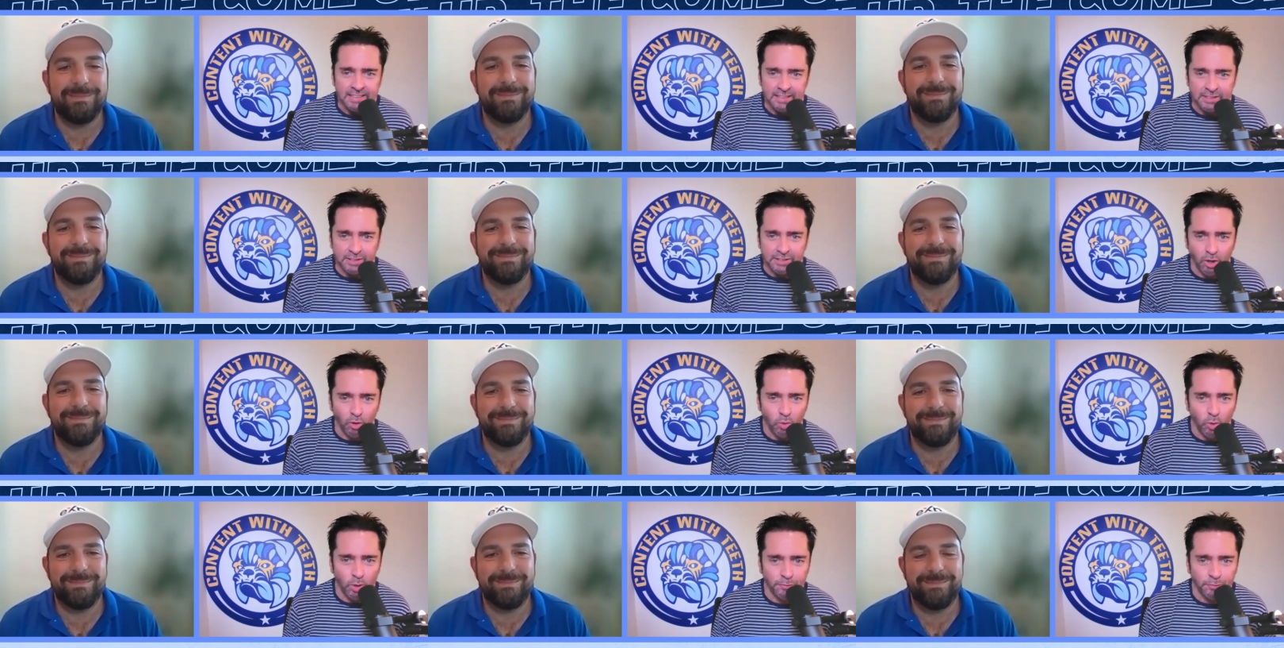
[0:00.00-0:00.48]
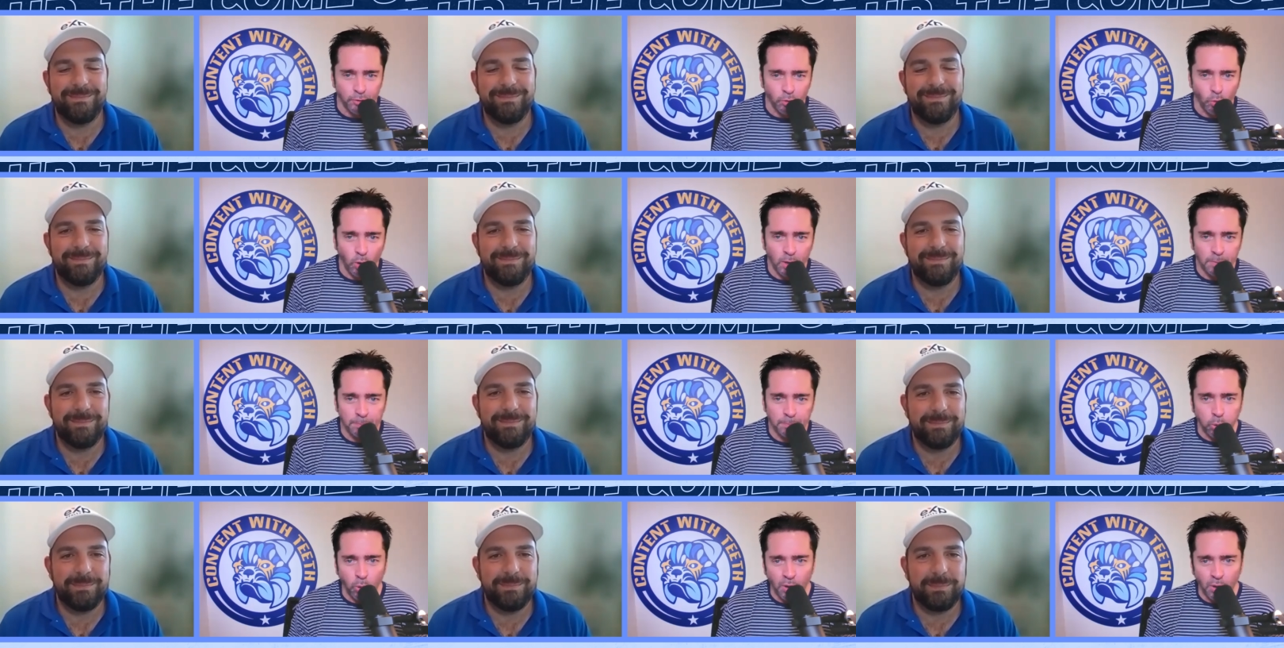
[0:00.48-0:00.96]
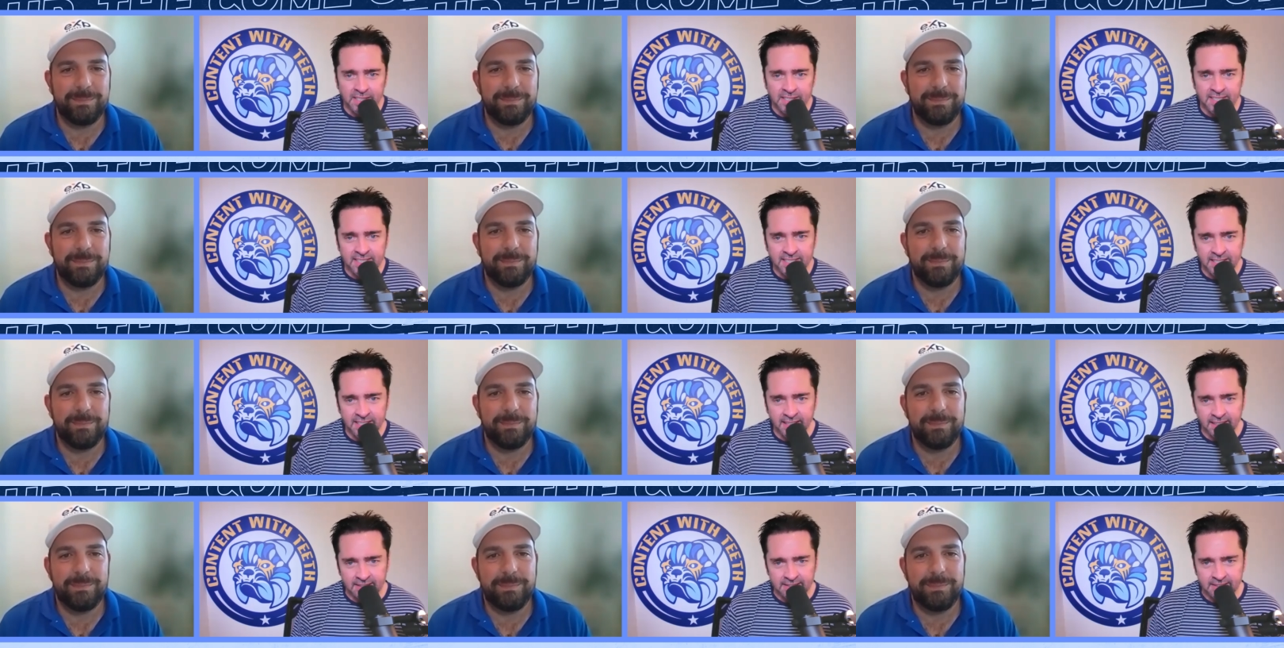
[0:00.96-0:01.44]
Speaker 1: you sold one for
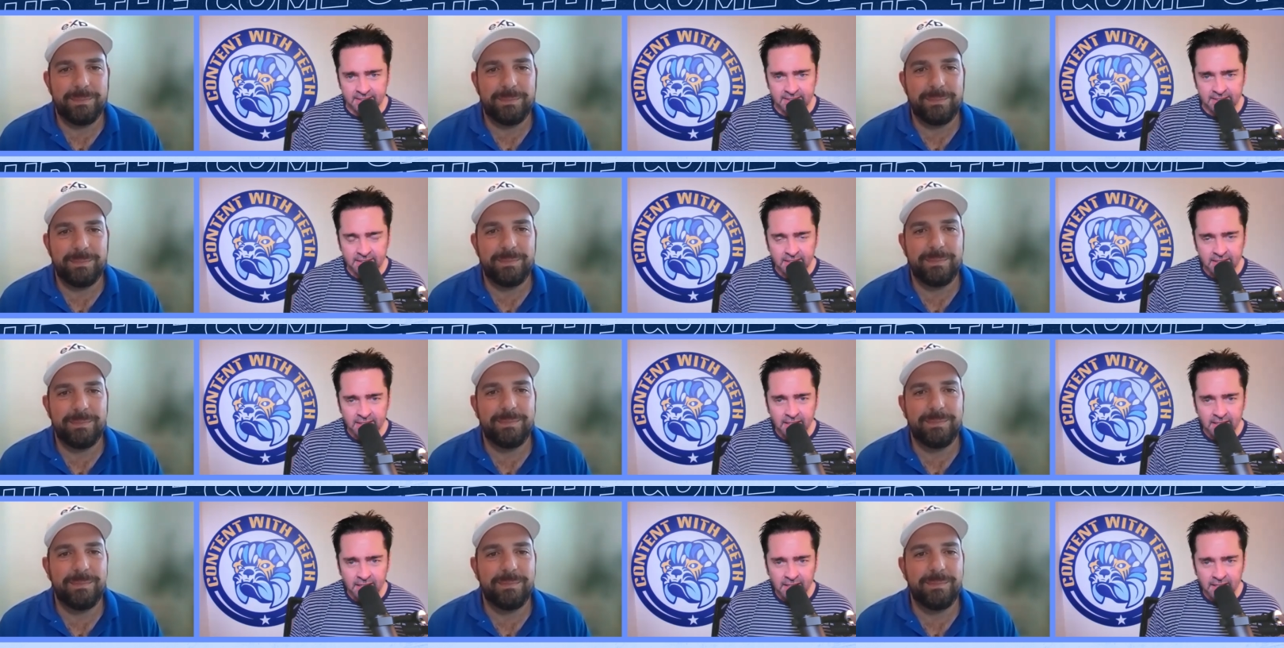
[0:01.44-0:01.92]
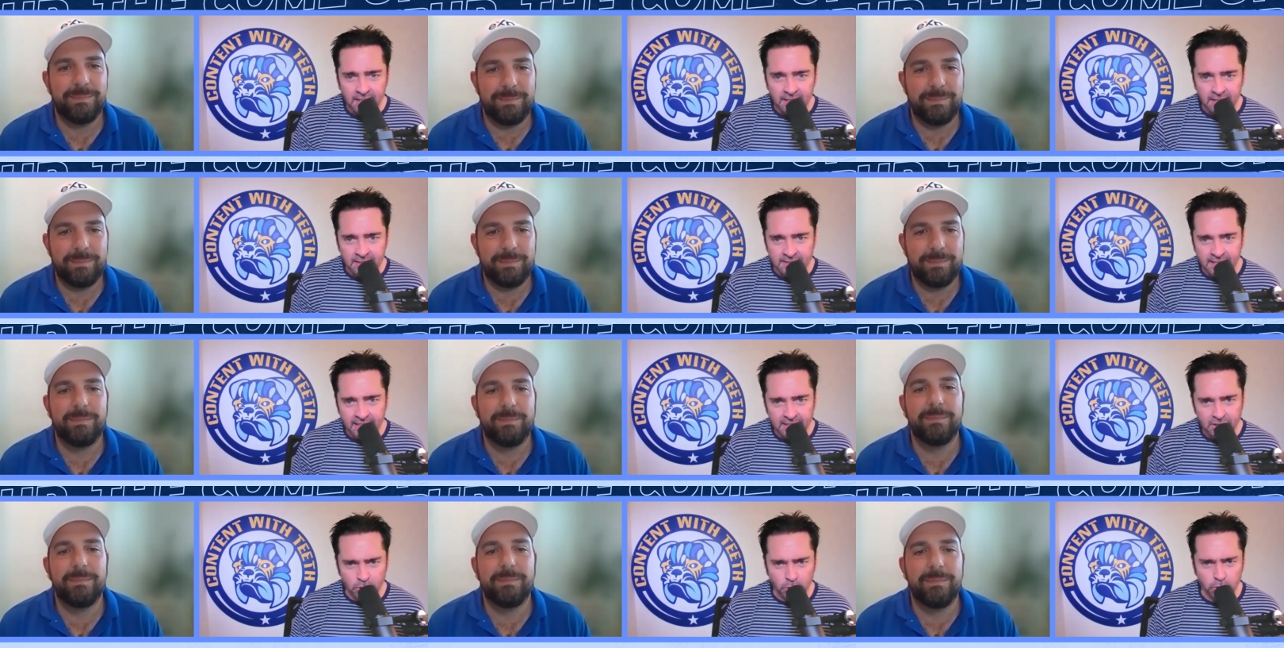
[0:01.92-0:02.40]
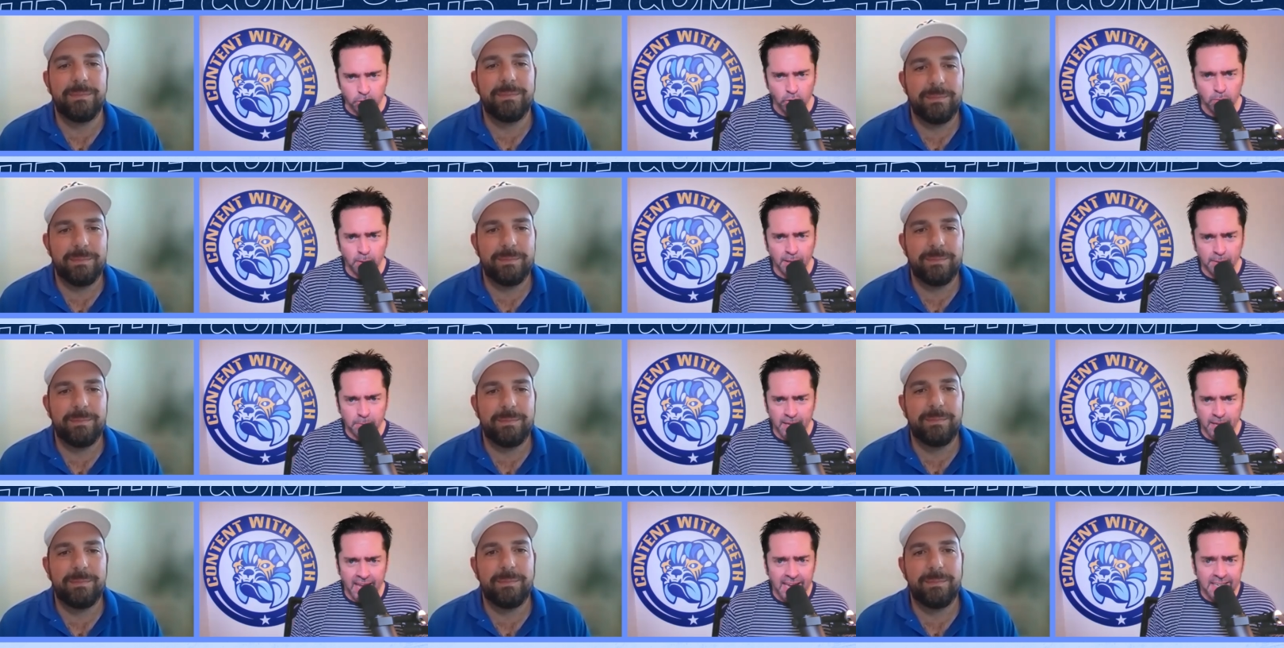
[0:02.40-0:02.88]
1.6. Is that true?
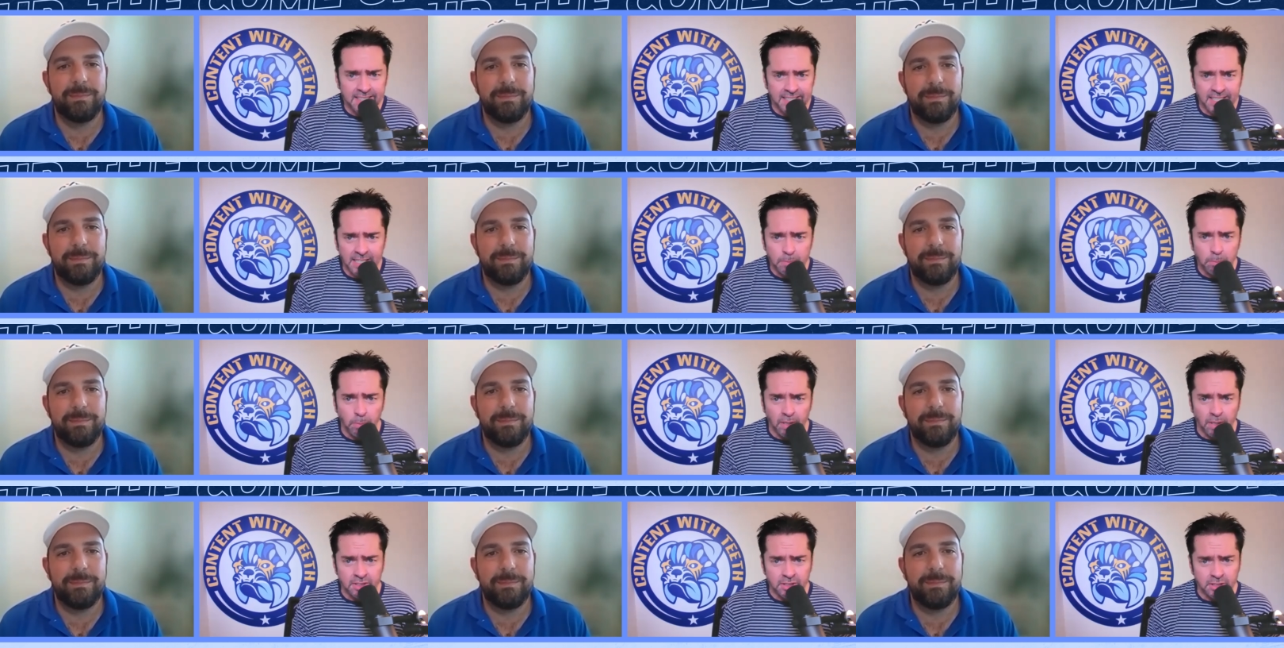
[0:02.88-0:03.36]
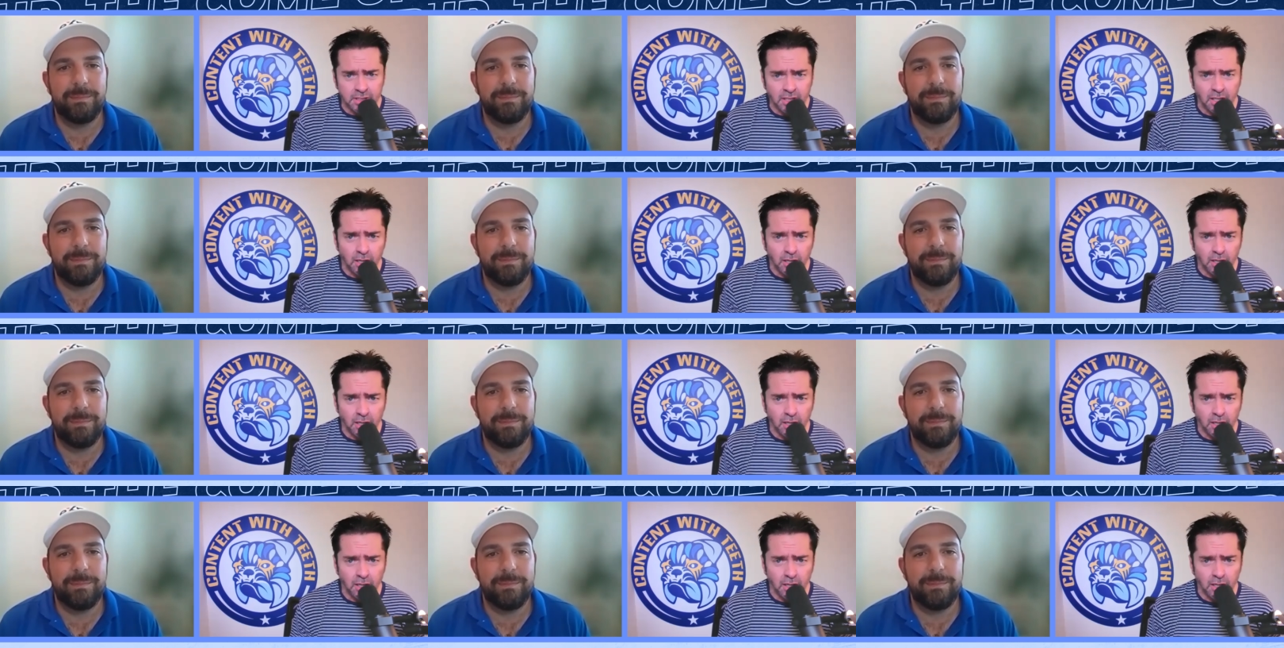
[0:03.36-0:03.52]
Like 18 months